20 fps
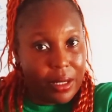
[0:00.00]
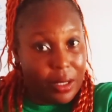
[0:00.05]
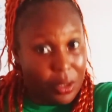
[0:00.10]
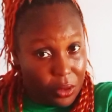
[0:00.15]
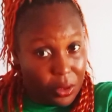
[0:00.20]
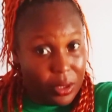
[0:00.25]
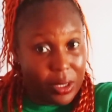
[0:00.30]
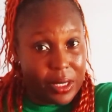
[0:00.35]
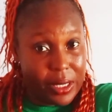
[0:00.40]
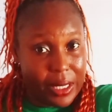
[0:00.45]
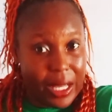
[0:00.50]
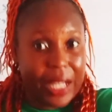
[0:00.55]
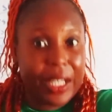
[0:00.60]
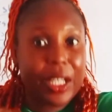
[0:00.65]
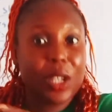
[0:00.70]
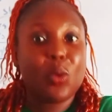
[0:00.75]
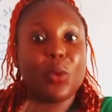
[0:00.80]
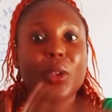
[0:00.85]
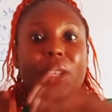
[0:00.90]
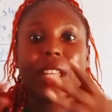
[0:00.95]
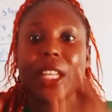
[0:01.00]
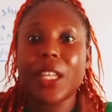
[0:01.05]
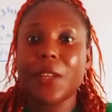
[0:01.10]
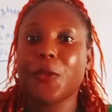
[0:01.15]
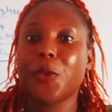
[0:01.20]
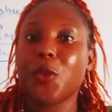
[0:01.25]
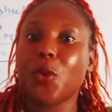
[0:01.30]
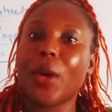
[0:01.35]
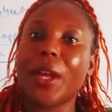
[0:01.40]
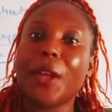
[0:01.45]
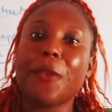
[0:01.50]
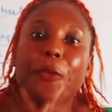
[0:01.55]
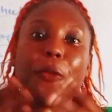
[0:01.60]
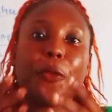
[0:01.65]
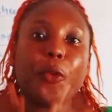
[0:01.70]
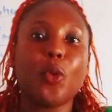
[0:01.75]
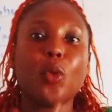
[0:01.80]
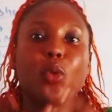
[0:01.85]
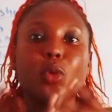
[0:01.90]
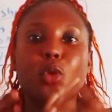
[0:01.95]
You understand? It will give you a
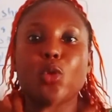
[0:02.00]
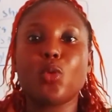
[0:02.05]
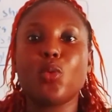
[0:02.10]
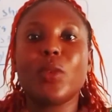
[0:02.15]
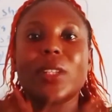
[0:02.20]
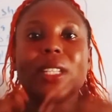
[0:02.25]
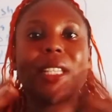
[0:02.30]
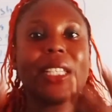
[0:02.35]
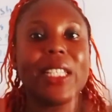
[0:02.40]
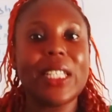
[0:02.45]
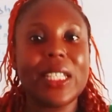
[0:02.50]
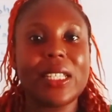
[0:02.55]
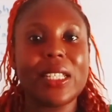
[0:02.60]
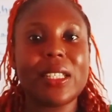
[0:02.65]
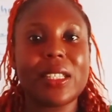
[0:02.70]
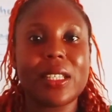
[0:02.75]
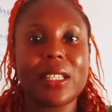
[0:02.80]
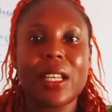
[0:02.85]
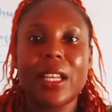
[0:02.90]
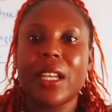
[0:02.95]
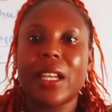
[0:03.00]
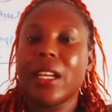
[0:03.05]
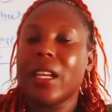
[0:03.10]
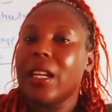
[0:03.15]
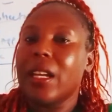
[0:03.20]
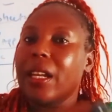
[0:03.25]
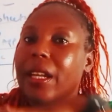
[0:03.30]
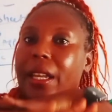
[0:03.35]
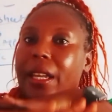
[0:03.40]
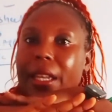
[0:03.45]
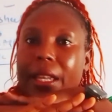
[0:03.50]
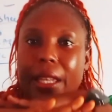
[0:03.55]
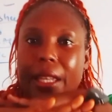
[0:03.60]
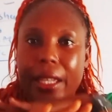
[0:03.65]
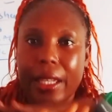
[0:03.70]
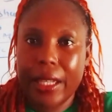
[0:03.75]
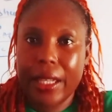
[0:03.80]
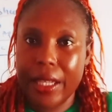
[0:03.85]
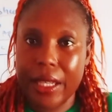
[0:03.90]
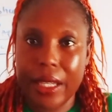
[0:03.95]
full tool list
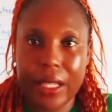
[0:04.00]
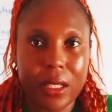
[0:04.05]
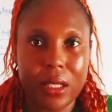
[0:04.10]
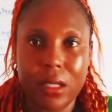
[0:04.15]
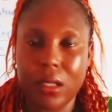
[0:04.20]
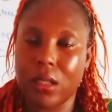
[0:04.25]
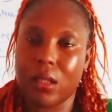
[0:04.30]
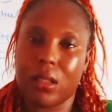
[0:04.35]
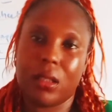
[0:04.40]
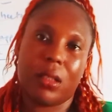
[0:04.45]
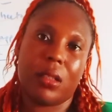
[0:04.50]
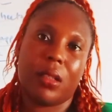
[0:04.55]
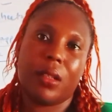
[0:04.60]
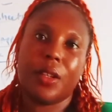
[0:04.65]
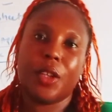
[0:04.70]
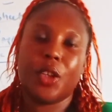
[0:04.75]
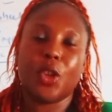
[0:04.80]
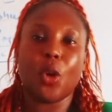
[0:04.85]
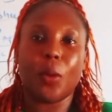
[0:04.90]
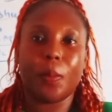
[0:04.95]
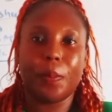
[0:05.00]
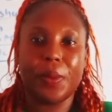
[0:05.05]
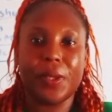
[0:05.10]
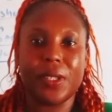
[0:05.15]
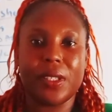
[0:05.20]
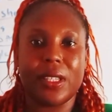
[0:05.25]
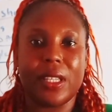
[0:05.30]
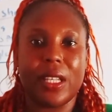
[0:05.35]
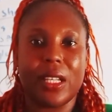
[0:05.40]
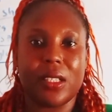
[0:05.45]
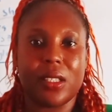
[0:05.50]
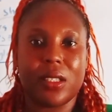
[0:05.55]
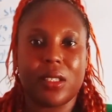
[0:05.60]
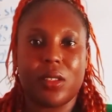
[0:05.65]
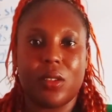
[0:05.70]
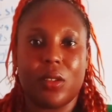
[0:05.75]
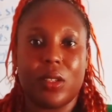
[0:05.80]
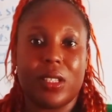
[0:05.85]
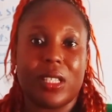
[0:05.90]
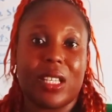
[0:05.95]
in your
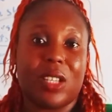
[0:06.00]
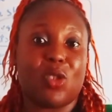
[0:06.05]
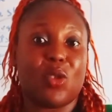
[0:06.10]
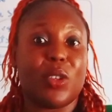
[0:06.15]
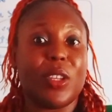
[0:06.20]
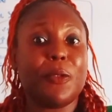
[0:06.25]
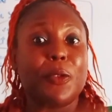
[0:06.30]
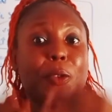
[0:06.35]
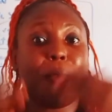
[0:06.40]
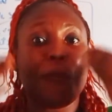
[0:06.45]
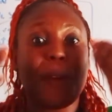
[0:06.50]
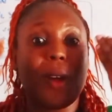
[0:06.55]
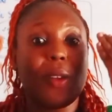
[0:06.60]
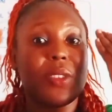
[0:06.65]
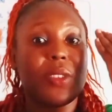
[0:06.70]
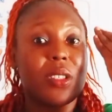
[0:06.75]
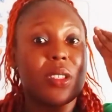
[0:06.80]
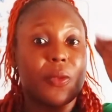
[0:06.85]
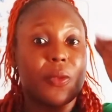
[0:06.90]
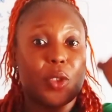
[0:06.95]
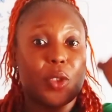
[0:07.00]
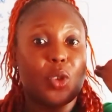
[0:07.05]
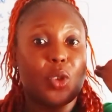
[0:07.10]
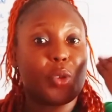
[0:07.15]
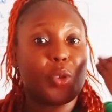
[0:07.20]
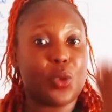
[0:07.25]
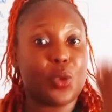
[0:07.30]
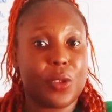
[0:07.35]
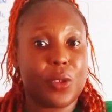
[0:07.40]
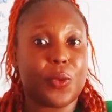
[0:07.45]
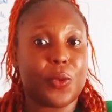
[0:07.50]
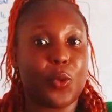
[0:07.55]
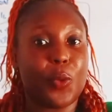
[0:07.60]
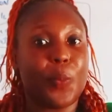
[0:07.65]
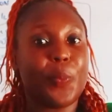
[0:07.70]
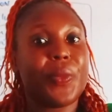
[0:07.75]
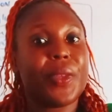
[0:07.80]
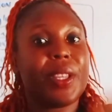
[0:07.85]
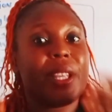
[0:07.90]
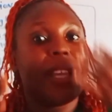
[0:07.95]
business. You understand? So if you found this video
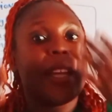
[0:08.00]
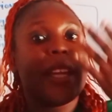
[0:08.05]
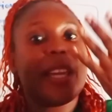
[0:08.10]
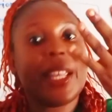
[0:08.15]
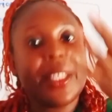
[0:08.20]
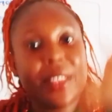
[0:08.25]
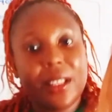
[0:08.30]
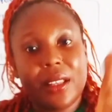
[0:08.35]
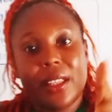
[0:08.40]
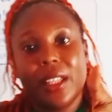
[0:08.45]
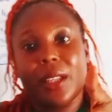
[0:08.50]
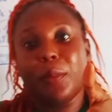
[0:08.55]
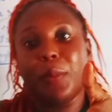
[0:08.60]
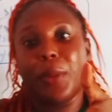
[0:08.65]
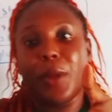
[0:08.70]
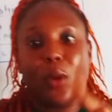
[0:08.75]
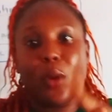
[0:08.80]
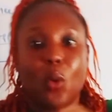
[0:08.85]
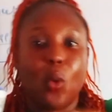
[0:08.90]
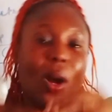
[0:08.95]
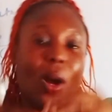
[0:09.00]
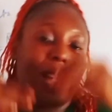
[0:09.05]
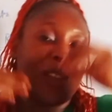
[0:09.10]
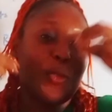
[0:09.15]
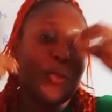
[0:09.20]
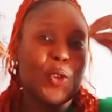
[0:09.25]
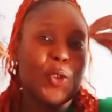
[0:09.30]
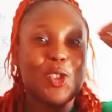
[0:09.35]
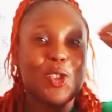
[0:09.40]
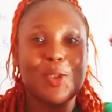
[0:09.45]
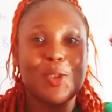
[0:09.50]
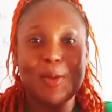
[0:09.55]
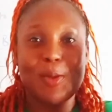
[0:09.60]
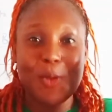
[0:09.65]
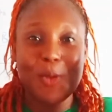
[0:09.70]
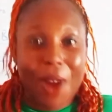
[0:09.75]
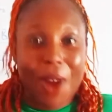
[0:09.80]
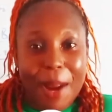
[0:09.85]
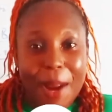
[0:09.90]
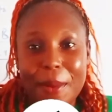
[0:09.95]
useful, hit the link below, and of course
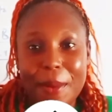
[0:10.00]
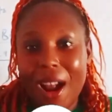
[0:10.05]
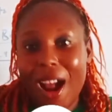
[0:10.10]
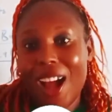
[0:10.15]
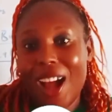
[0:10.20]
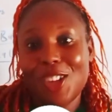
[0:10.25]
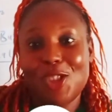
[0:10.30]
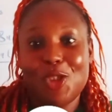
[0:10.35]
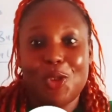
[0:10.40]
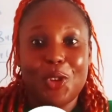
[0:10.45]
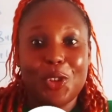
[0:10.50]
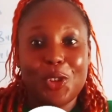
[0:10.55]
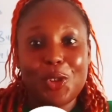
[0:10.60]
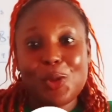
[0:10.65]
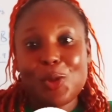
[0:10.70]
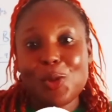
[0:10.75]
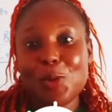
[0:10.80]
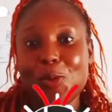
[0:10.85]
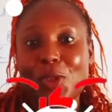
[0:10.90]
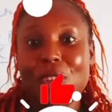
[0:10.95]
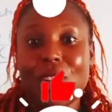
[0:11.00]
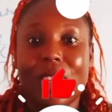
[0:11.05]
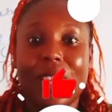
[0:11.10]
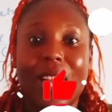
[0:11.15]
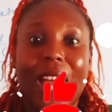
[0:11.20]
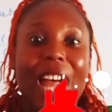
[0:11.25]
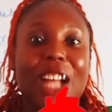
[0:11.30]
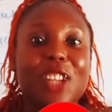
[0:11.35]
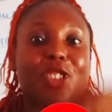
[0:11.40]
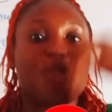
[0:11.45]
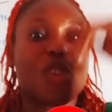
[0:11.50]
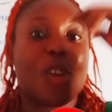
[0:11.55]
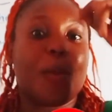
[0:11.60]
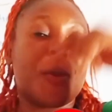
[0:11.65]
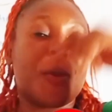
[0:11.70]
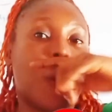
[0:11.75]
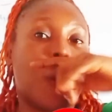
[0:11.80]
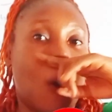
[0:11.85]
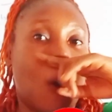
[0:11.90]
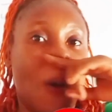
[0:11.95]
subscribe to our YouTube channel and
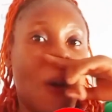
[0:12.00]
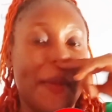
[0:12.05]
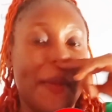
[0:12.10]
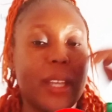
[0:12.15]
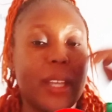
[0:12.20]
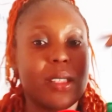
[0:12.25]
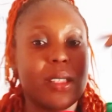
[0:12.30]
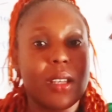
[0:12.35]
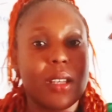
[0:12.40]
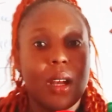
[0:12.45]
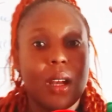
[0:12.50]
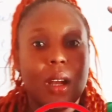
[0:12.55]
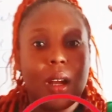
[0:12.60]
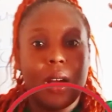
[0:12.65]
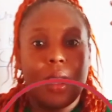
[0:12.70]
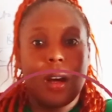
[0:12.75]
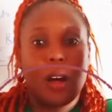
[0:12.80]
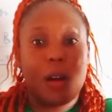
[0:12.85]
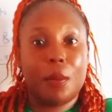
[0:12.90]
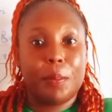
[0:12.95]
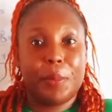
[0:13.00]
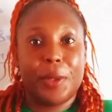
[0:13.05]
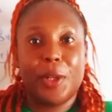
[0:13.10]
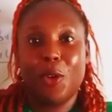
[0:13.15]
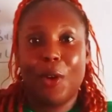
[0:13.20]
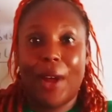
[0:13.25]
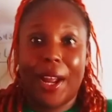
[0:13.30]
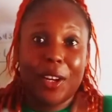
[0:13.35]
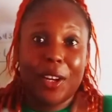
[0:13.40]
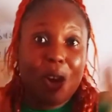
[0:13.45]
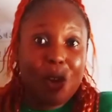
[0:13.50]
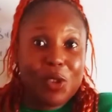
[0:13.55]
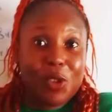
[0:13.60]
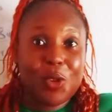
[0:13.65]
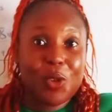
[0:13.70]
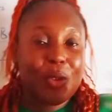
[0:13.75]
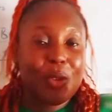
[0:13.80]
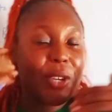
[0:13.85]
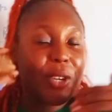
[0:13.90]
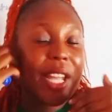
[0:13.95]
drop your comment below. And
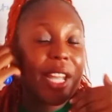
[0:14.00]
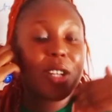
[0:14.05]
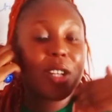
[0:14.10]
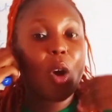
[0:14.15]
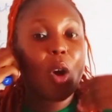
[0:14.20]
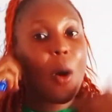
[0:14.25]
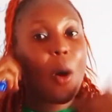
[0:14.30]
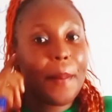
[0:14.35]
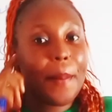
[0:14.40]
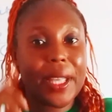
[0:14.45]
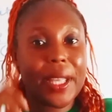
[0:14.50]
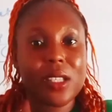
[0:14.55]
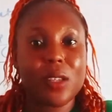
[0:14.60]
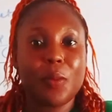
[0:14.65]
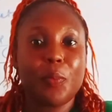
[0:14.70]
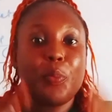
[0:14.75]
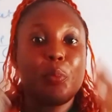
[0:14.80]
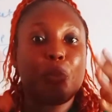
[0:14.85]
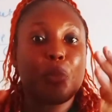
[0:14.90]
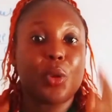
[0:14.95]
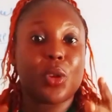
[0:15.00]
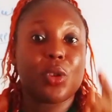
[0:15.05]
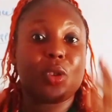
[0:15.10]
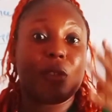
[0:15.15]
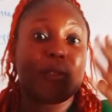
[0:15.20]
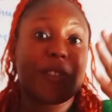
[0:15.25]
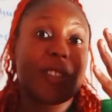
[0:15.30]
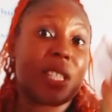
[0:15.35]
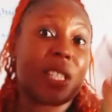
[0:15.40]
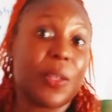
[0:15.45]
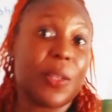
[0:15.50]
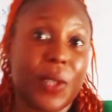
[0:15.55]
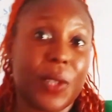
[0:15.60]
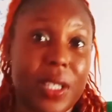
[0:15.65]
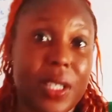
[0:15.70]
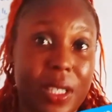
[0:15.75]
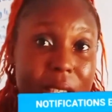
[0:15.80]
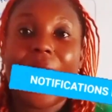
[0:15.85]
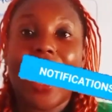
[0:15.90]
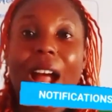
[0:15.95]
also you can comment
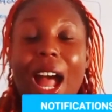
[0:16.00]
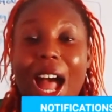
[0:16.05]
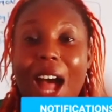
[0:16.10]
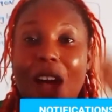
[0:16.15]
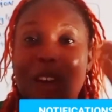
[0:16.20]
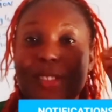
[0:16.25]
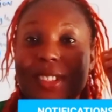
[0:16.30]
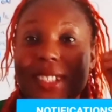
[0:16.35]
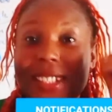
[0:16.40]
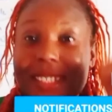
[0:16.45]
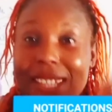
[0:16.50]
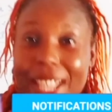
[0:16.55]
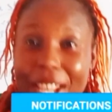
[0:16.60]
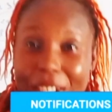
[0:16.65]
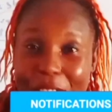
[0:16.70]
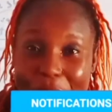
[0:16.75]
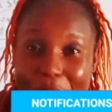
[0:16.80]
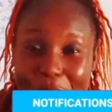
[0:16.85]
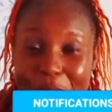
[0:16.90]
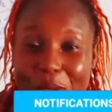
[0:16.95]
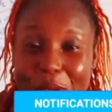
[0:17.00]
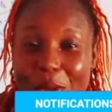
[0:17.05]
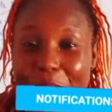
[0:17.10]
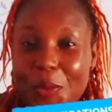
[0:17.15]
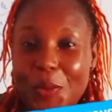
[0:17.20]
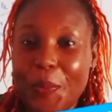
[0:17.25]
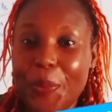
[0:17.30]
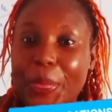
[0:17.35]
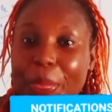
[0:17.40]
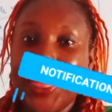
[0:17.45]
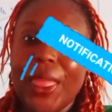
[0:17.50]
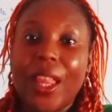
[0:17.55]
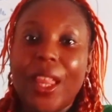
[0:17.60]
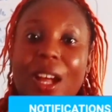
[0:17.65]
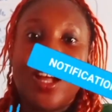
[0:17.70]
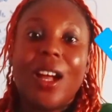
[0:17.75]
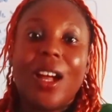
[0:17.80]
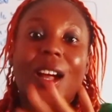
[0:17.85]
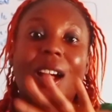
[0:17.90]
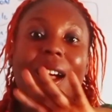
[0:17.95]
productivity. I'll send you
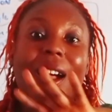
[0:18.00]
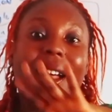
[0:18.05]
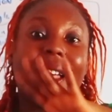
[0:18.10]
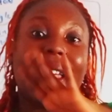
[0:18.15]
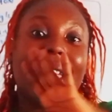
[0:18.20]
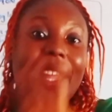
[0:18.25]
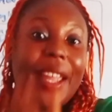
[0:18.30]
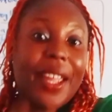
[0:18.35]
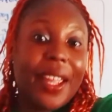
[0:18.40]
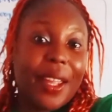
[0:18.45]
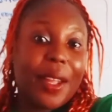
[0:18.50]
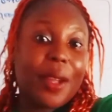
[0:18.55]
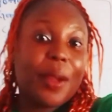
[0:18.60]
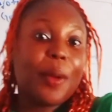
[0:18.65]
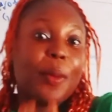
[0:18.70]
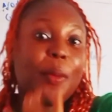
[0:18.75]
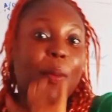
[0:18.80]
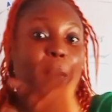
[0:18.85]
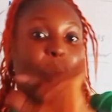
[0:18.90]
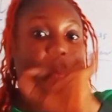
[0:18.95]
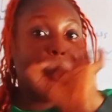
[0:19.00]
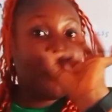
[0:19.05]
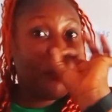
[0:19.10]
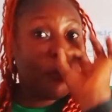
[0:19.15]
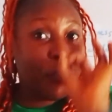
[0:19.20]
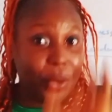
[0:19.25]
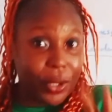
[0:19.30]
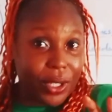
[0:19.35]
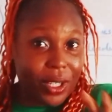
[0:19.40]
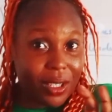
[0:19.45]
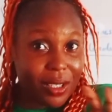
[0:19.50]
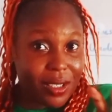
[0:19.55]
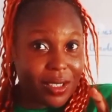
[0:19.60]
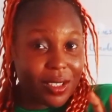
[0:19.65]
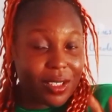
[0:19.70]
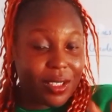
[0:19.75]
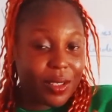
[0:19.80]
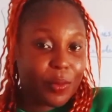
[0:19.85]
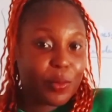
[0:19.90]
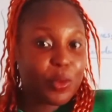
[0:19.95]
a
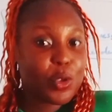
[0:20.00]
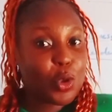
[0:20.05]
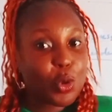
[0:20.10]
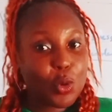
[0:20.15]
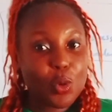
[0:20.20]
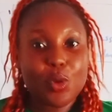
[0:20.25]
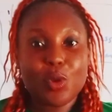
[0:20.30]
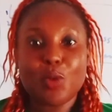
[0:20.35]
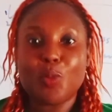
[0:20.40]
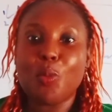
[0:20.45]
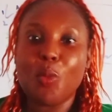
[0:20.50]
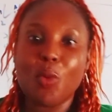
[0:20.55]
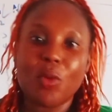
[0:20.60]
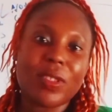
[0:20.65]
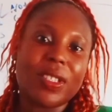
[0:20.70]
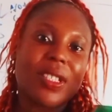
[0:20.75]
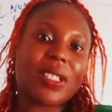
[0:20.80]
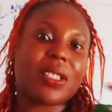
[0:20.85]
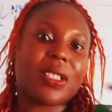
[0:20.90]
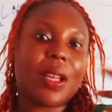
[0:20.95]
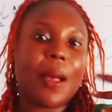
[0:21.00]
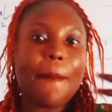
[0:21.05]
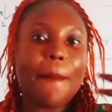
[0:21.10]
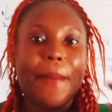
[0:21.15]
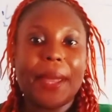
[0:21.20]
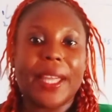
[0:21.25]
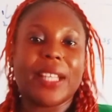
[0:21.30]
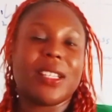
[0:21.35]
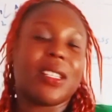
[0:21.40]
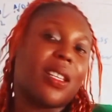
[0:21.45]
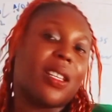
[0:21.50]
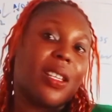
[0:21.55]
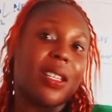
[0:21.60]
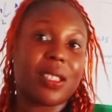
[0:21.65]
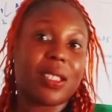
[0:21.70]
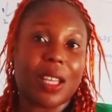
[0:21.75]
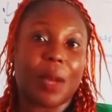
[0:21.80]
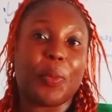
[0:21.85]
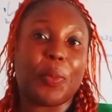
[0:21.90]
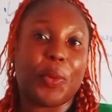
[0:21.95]
bonus tools most paint
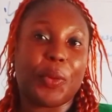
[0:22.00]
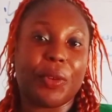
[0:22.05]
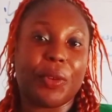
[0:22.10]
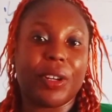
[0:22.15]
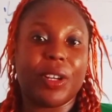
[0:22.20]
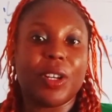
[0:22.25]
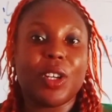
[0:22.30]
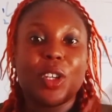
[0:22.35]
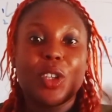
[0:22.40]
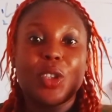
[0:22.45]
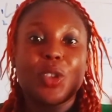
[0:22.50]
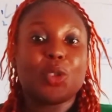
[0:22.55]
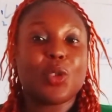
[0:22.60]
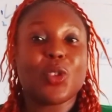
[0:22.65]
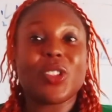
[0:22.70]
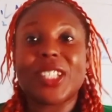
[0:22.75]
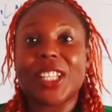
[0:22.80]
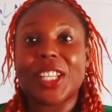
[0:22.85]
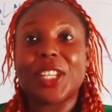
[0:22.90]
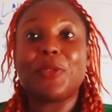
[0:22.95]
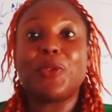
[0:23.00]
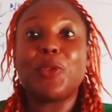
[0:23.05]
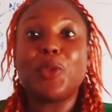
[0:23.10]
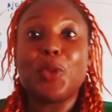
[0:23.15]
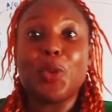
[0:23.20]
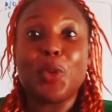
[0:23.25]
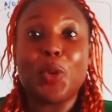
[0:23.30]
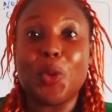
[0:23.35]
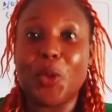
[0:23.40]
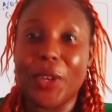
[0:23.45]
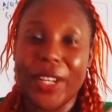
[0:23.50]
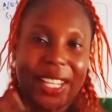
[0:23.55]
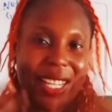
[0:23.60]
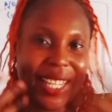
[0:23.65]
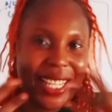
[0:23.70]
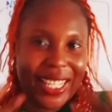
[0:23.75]
entrepreneur don't even know